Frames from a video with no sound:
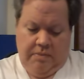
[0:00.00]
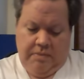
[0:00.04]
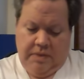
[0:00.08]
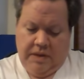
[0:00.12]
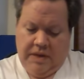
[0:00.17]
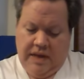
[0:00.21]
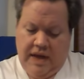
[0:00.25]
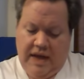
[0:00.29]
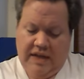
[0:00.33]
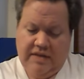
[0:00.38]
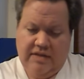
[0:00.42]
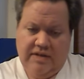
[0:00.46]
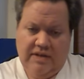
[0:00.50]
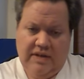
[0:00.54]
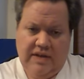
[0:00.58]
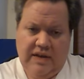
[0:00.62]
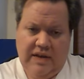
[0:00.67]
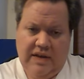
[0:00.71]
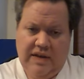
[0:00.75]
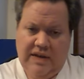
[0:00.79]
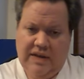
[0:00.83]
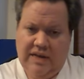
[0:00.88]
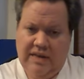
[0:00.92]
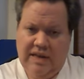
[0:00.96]
But that's,
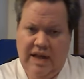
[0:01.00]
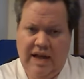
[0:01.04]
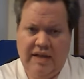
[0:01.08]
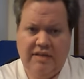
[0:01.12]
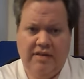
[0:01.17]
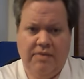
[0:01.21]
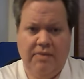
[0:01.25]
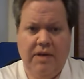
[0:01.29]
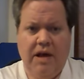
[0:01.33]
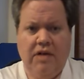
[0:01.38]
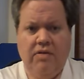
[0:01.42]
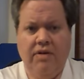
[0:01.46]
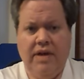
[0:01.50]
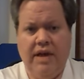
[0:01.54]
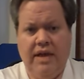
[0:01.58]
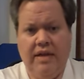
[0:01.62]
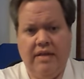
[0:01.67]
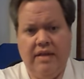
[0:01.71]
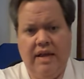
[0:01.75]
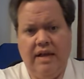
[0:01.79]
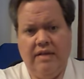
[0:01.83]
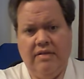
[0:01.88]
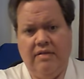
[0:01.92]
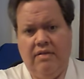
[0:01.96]
that's about
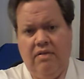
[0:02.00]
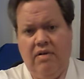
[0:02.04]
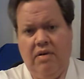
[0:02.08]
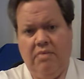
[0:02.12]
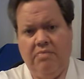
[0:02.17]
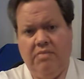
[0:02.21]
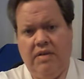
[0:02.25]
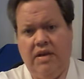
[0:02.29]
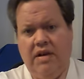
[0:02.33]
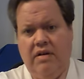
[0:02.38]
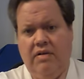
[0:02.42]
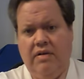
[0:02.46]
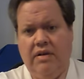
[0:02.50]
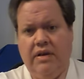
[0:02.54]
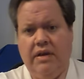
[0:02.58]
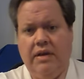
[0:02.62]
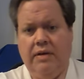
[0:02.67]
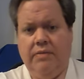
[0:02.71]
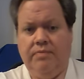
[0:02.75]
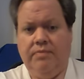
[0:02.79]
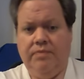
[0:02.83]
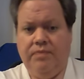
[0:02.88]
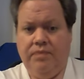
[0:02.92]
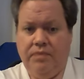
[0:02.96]
it. That's all I'm telling
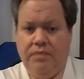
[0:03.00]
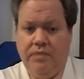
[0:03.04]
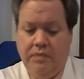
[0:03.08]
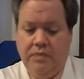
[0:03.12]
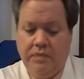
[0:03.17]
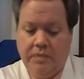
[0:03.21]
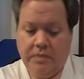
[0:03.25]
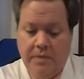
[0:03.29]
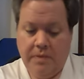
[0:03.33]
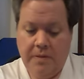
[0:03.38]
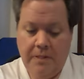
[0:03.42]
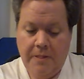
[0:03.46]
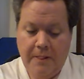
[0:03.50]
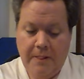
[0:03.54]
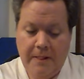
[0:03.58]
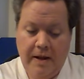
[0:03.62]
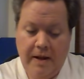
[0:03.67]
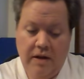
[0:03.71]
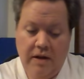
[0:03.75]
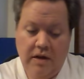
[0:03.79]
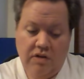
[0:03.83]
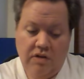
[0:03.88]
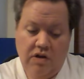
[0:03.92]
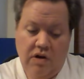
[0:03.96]
you.
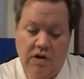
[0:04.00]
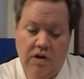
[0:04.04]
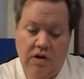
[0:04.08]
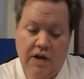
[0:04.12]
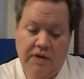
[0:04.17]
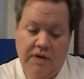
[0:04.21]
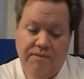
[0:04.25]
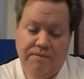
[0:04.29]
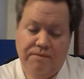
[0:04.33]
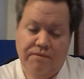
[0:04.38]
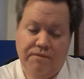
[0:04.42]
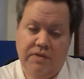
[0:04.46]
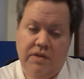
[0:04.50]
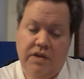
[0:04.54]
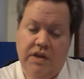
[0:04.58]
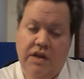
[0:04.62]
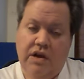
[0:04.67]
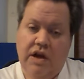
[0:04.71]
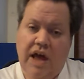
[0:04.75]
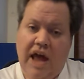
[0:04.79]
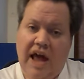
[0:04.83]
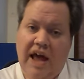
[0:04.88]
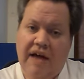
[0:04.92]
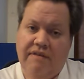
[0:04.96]
So if
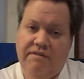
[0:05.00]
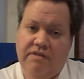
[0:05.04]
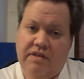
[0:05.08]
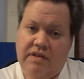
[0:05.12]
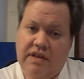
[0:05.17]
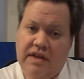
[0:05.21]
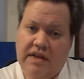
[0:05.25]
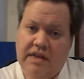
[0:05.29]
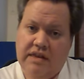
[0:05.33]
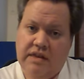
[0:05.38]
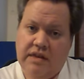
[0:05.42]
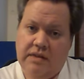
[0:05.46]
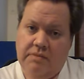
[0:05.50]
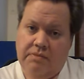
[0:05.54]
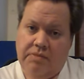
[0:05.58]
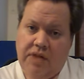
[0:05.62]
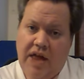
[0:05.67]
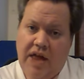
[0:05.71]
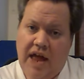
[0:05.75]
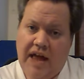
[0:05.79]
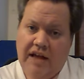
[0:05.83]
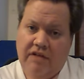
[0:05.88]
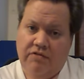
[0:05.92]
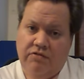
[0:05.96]
you have seen
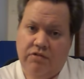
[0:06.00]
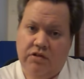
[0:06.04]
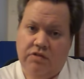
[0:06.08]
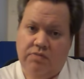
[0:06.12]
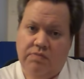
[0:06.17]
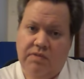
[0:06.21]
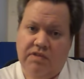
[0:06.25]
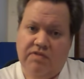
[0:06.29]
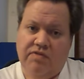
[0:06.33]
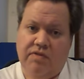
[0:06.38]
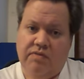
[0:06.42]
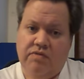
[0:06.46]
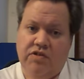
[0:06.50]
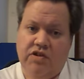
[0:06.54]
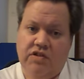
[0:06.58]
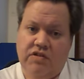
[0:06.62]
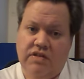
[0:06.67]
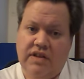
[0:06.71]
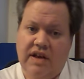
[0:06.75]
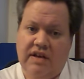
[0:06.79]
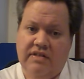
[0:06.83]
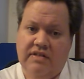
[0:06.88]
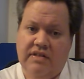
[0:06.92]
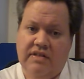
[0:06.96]
Black Christmas from two
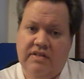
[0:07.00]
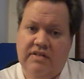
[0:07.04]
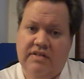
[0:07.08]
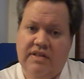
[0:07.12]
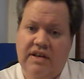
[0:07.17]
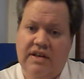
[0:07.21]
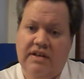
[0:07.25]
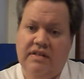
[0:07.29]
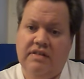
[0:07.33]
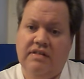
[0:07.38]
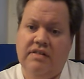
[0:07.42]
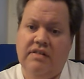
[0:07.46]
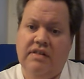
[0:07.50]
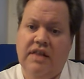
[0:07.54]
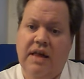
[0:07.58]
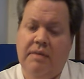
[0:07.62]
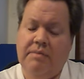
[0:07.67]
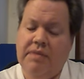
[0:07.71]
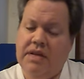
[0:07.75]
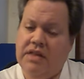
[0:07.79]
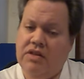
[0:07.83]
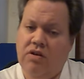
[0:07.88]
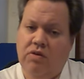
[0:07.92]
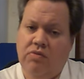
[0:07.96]
thousand six, let
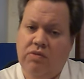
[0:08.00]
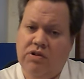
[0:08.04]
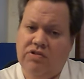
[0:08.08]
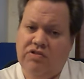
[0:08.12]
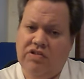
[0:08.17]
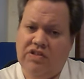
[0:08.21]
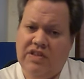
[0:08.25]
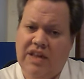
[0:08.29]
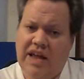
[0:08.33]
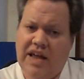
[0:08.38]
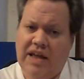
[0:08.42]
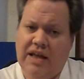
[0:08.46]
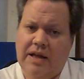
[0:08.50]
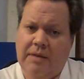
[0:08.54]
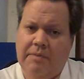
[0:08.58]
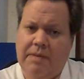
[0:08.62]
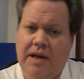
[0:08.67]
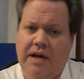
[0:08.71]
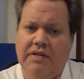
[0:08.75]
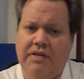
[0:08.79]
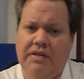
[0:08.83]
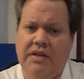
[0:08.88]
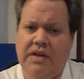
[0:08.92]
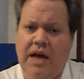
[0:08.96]
me know what you think
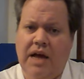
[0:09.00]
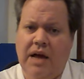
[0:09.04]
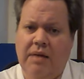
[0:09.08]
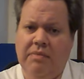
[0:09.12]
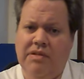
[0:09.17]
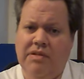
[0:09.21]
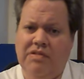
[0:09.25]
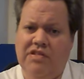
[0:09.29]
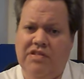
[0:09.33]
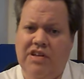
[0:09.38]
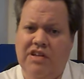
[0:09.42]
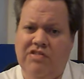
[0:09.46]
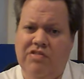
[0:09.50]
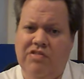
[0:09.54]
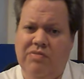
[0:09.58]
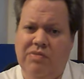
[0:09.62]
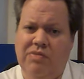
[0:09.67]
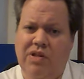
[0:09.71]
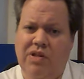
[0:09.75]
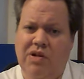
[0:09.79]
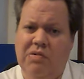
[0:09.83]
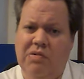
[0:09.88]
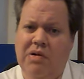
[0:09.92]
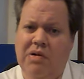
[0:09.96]
about in the comment section
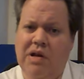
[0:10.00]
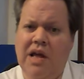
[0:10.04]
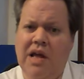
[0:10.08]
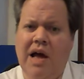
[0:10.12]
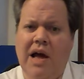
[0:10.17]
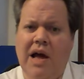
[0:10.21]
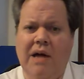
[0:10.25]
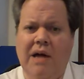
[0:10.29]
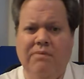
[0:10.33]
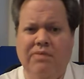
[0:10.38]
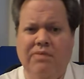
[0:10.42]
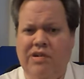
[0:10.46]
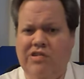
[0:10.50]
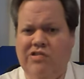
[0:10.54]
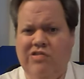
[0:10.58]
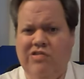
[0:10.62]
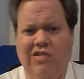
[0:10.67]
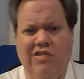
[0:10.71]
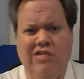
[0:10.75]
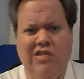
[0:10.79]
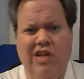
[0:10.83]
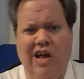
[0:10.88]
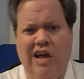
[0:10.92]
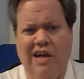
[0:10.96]
below. I'm pretty
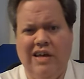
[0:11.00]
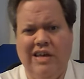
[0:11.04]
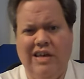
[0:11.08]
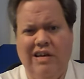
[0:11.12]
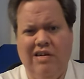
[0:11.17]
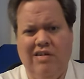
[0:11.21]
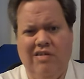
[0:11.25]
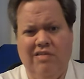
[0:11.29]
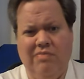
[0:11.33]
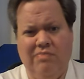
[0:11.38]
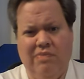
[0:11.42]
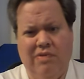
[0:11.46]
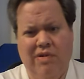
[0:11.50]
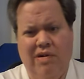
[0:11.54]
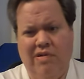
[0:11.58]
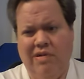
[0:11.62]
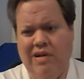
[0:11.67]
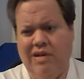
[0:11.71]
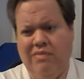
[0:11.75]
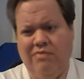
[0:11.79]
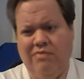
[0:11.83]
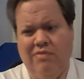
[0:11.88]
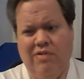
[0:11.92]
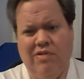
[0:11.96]
sure a lot of y'all
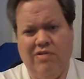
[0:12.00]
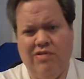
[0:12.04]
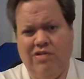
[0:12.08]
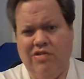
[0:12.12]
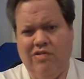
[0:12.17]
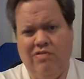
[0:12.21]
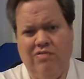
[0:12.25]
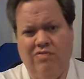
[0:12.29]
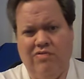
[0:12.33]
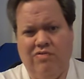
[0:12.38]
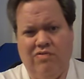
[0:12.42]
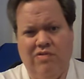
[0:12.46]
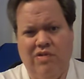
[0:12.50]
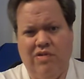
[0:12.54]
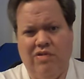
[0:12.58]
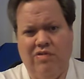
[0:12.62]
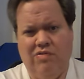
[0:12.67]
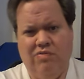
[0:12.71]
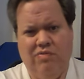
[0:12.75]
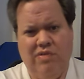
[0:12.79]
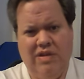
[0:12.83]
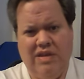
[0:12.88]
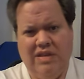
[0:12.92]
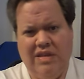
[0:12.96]
probably weren't too
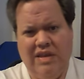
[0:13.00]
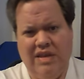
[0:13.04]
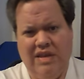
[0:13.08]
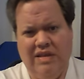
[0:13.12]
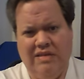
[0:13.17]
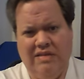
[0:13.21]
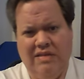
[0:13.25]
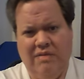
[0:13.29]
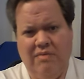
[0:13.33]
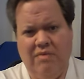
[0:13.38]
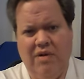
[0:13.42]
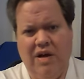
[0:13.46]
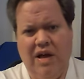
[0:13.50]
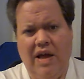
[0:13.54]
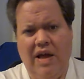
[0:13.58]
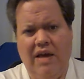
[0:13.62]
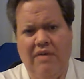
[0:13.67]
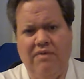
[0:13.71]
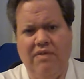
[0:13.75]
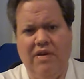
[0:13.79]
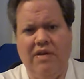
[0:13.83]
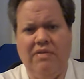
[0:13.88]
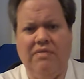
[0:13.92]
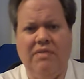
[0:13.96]
thrilled with this and what
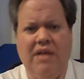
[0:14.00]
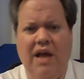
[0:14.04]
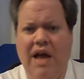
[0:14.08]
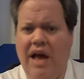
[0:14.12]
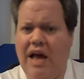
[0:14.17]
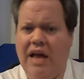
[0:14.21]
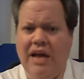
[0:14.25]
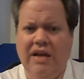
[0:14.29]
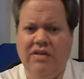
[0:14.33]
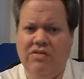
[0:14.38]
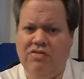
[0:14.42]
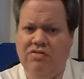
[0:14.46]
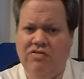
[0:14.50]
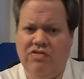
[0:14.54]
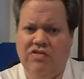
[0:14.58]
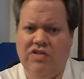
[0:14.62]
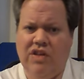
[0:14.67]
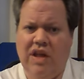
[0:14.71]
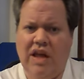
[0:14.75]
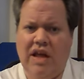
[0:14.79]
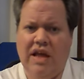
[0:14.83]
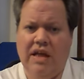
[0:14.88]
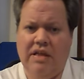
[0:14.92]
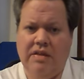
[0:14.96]
have you. I
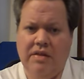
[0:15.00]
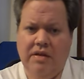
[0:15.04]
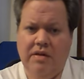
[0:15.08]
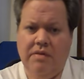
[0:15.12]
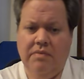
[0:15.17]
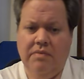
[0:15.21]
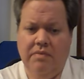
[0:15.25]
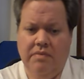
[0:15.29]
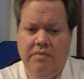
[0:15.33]
understand.